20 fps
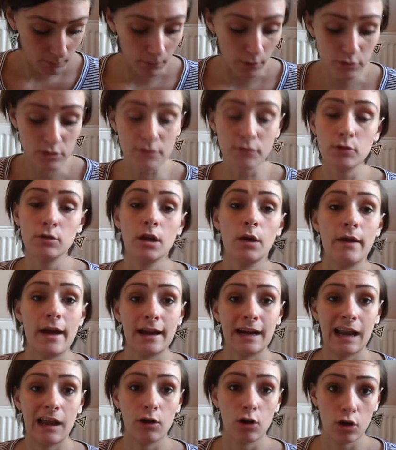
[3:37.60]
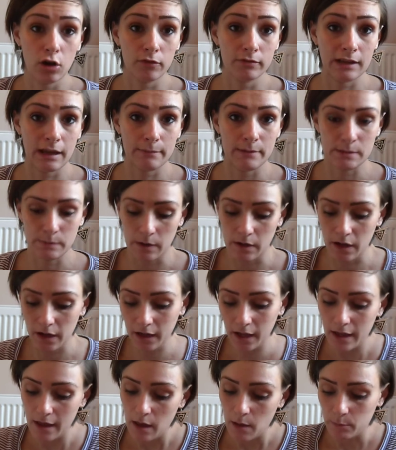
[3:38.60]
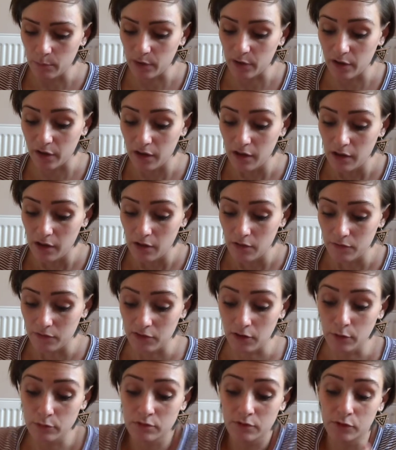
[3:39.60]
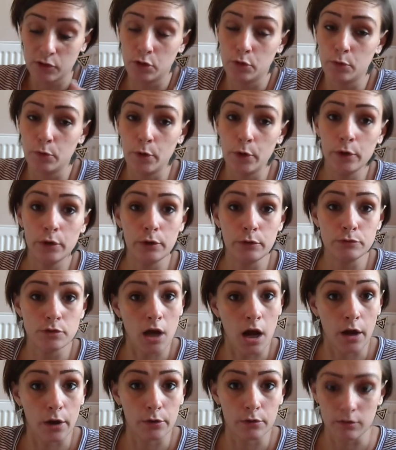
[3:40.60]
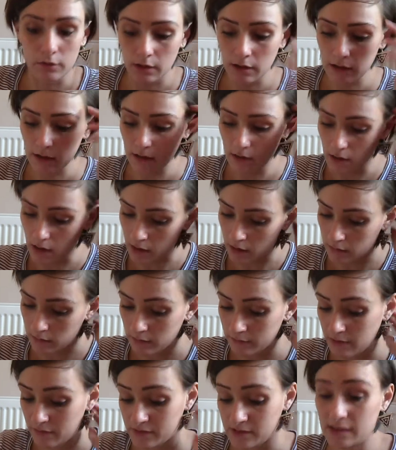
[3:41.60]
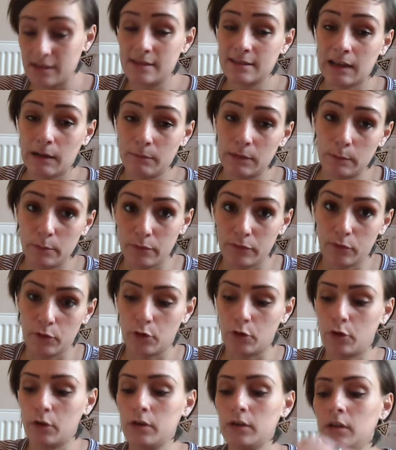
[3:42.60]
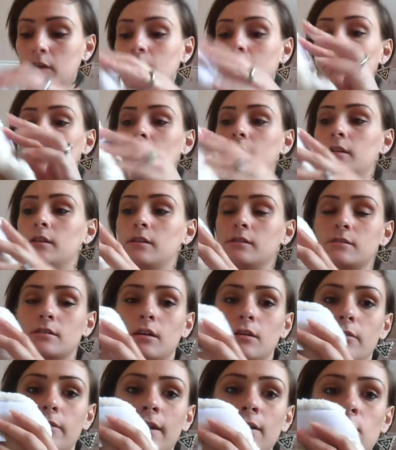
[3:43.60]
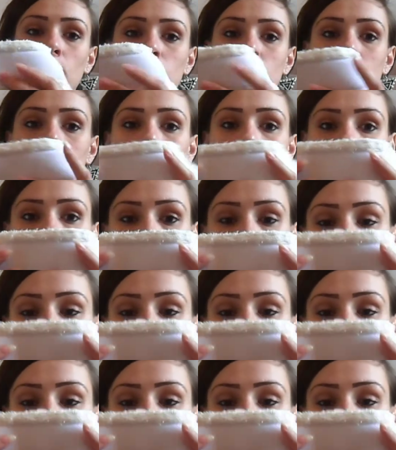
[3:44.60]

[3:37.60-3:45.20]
most of you know how cloth nappies work, but for those of you who don't and have never seen this company before, so they look just like a